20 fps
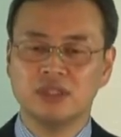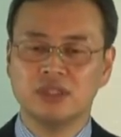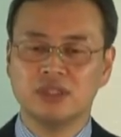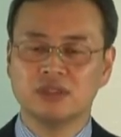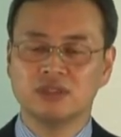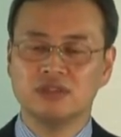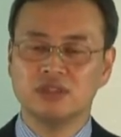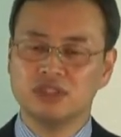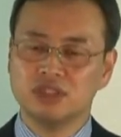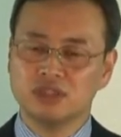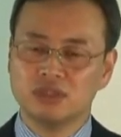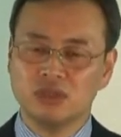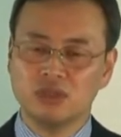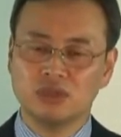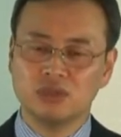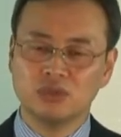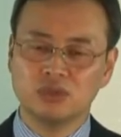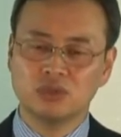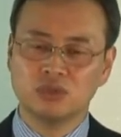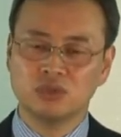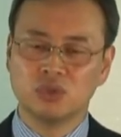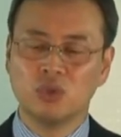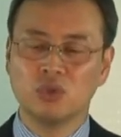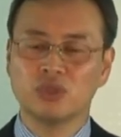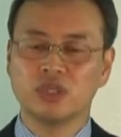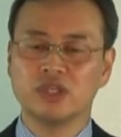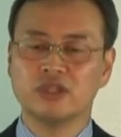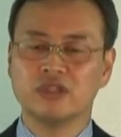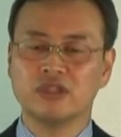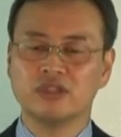If John
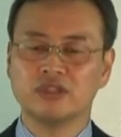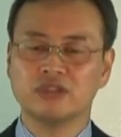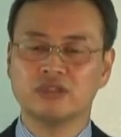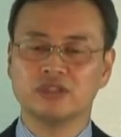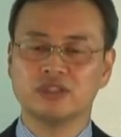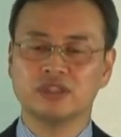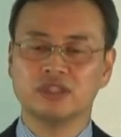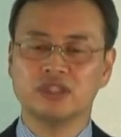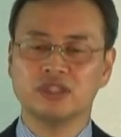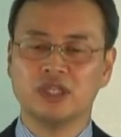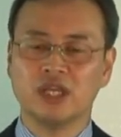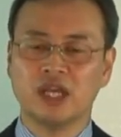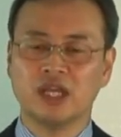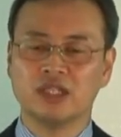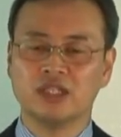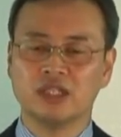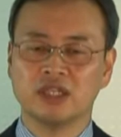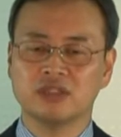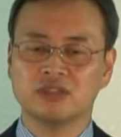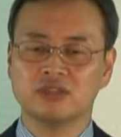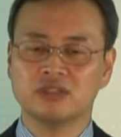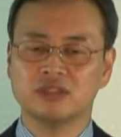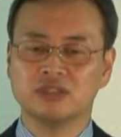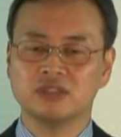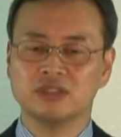the Apostle